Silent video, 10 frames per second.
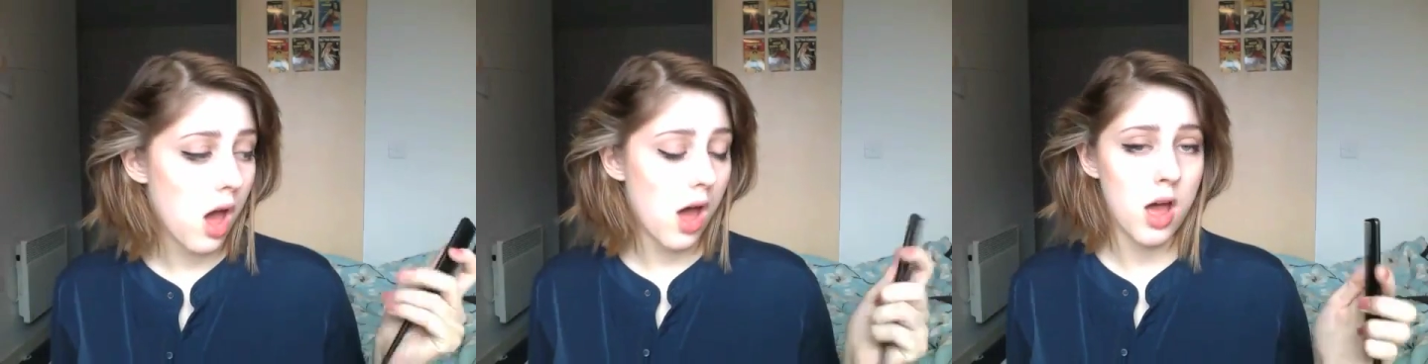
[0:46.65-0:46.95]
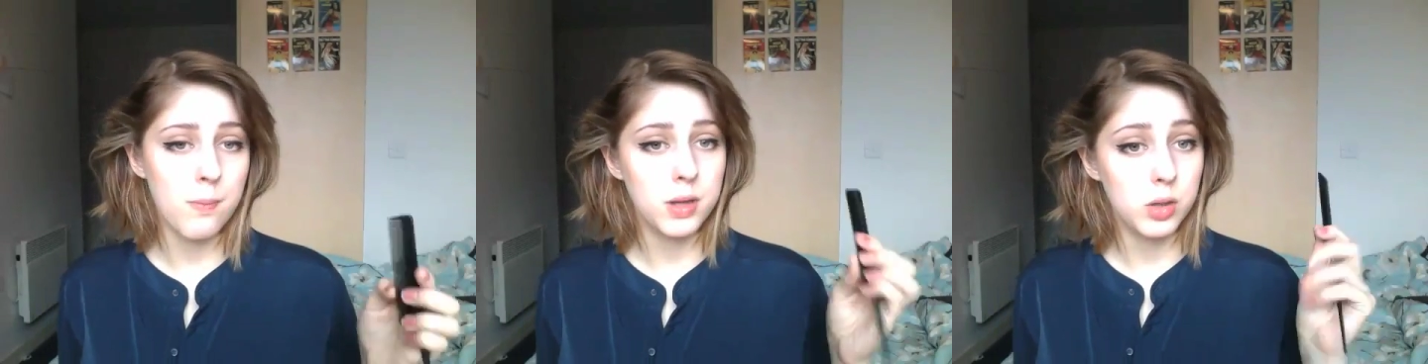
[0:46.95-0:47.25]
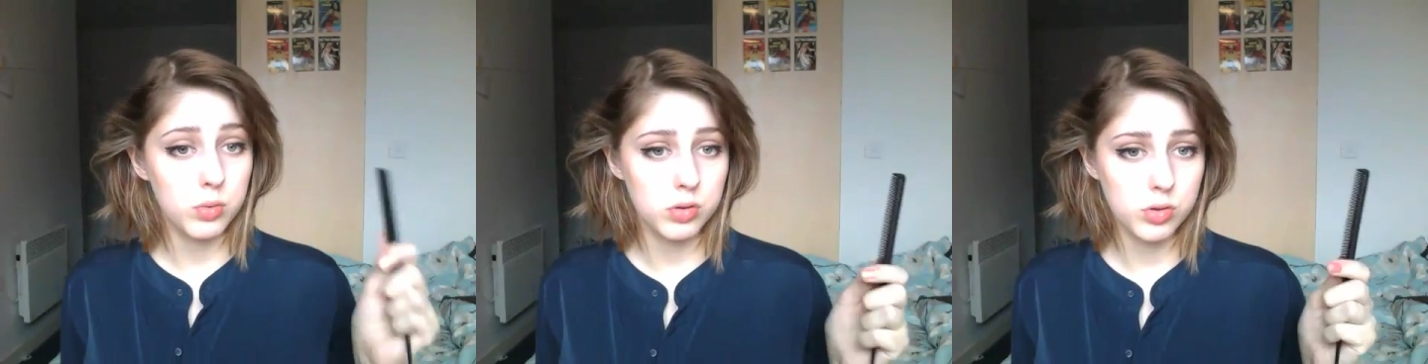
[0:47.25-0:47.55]
but
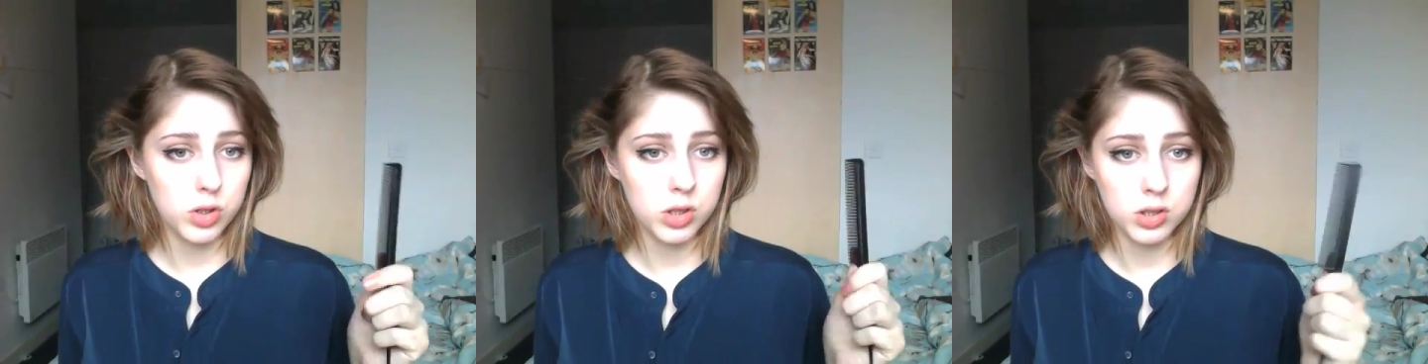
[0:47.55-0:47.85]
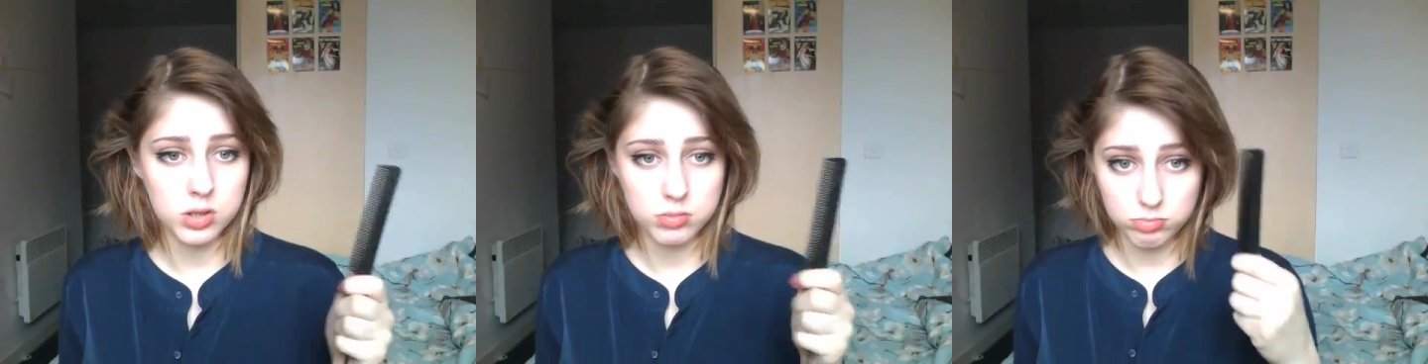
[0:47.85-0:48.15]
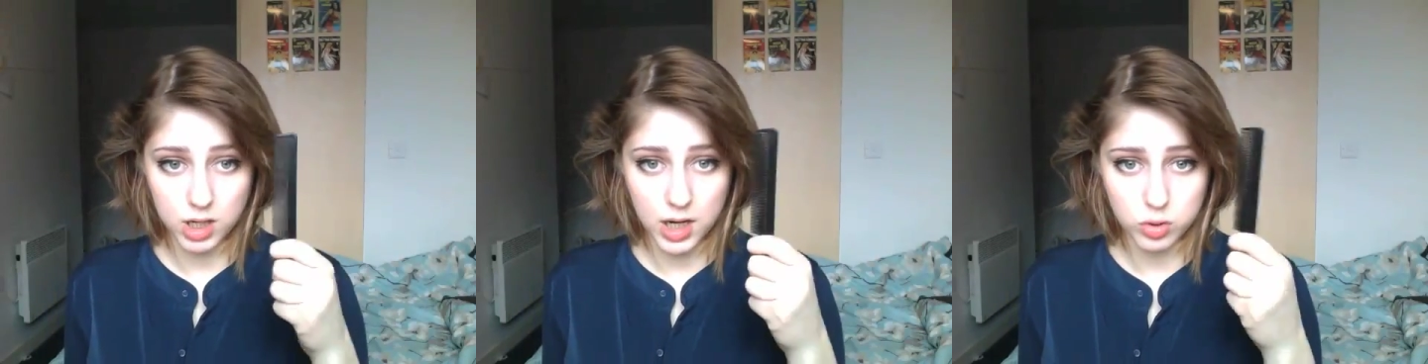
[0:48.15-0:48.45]
you will need
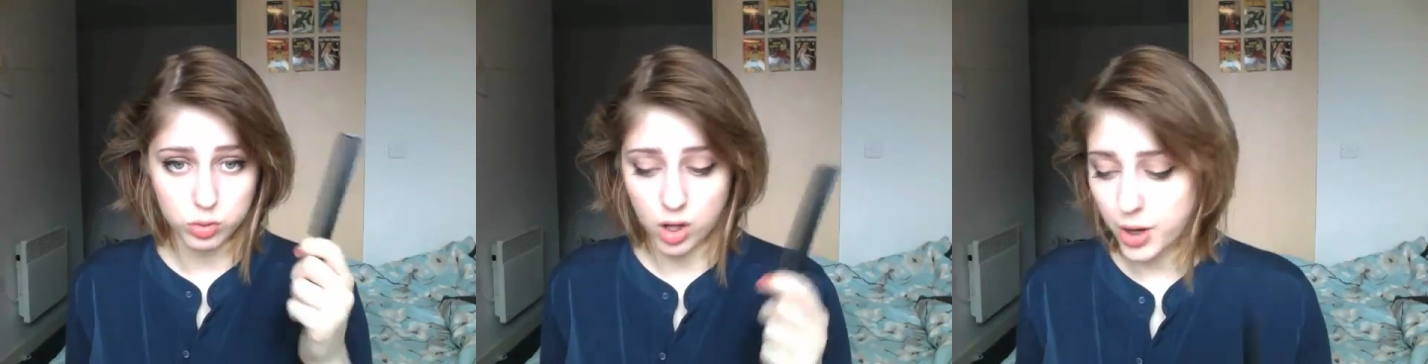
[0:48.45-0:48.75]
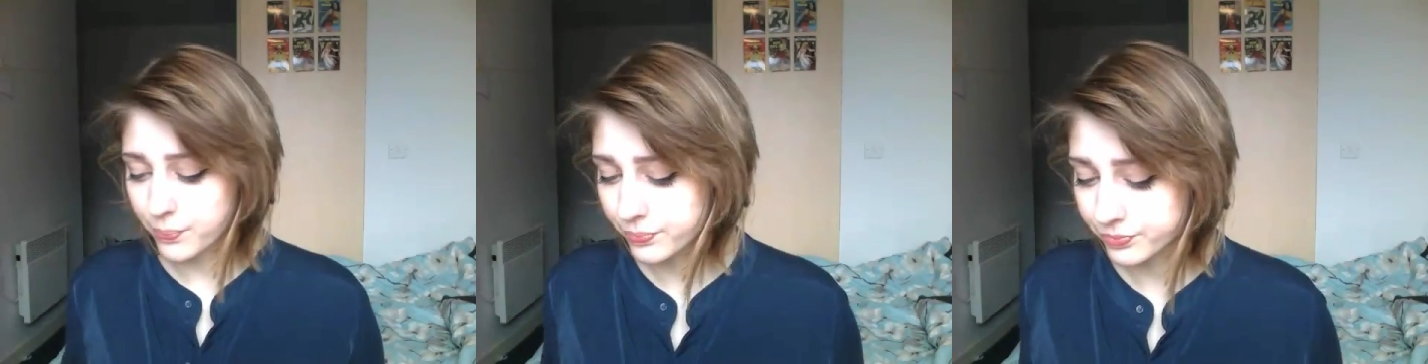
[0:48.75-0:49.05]
an actual comb.